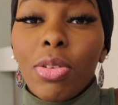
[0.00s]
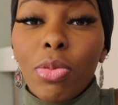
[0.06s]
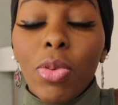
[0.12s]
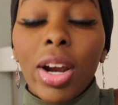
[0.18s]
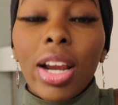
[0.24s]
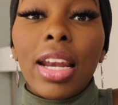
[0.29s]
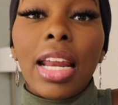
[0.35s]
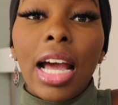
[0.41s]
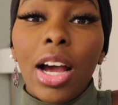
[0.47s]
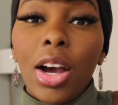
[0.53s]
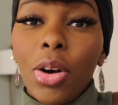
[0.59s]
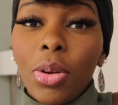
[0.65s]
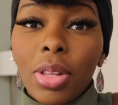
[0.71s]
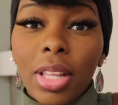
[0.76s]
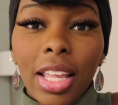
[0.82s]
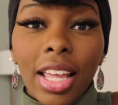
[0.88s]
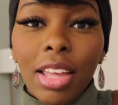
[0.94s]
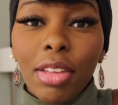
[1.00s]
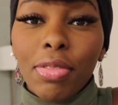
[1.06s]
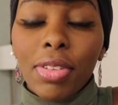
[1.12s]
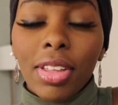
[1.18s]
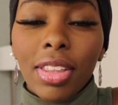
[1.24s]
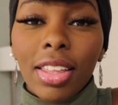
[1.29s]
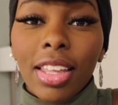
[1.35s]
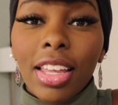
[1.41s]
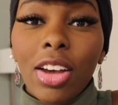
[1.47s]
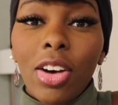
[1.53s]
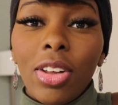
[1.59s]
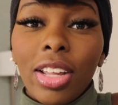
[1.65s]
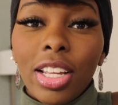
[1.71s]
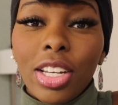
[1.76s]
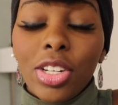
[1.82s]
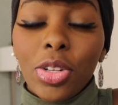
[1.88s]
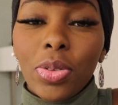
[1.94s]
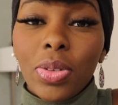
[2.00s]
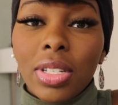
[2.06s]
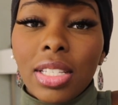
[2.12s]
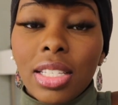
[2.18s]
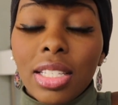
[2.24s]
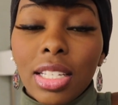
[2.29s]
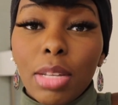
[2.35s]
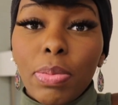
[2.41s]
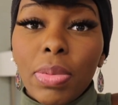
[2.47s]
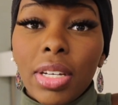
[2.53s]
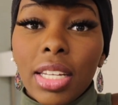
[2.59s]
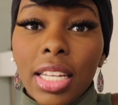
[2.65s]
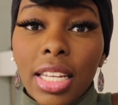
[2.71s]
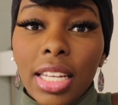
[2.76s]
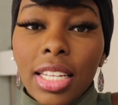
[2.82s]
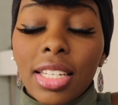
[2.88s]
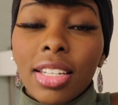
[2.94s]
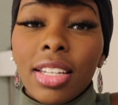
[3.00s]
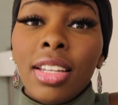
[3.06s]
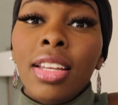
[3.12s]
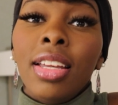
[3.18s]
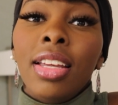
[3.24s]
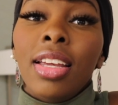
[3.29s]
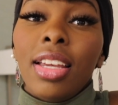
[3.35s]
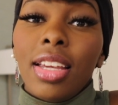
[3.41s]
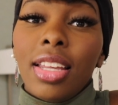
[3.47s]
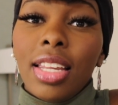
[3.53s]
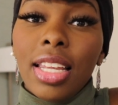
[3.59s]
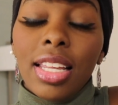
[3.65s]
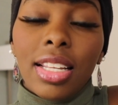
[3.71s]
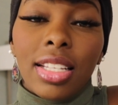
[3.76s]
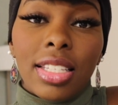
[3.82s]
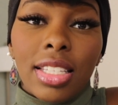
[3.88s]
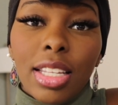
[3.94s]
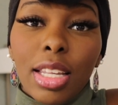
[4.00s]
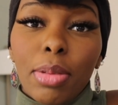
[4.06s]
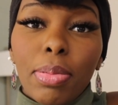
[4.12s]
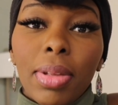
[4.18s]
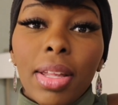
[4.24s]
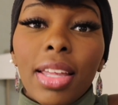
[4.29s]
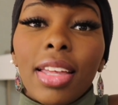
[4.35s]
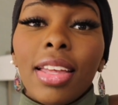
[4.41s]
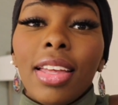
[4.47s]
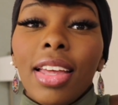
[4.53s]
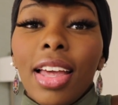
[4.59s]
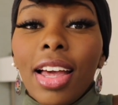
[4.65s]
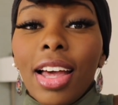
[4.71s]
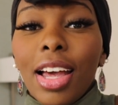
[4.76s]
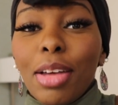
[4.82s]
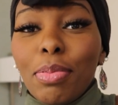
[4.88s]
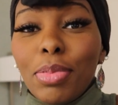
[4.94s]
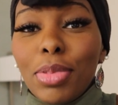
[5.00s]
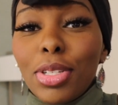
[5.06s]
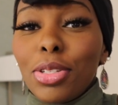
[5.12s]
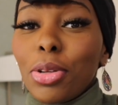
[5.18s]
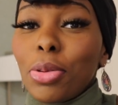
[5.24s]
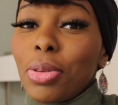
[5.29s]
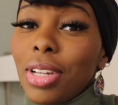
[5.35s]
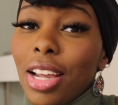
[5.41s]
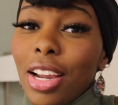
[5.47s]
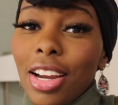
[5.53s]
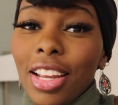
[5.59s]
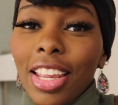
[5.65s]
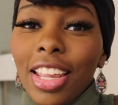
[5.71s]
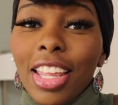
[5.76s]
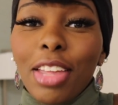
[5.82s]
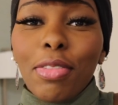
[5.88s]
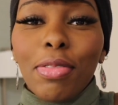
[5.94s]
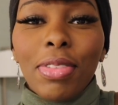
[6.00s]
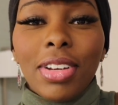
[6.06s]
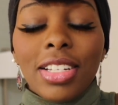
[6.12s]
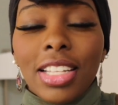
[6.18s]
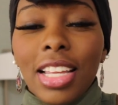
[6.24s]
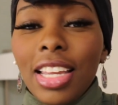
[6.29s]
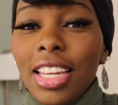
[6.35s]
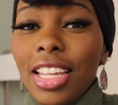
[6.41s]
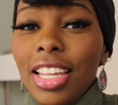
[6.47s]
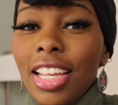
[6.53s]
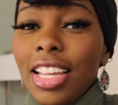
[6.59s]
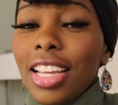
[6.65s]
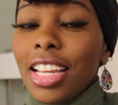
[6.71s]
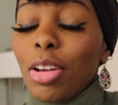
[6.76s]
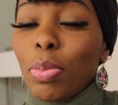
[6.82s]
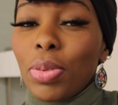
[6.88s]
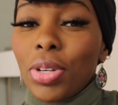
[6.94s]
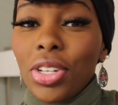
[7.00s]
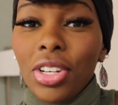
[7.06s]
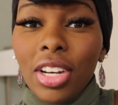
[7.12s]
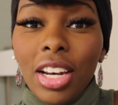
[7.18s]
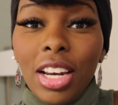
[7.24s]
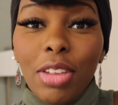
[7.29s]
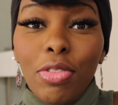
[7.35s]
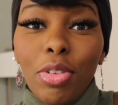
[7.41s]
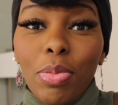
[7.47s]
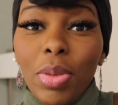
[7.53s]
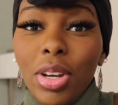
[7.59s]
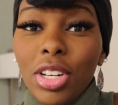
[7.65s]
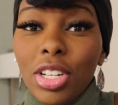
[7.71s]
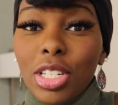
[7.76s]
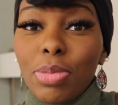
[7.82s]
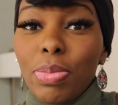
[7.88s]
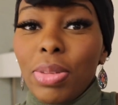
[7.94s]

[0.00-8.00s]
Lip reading: right now, like I feel like all I do is sleep and eat and sleep. Like I'm so tired. Like if there's any opportunity for me to just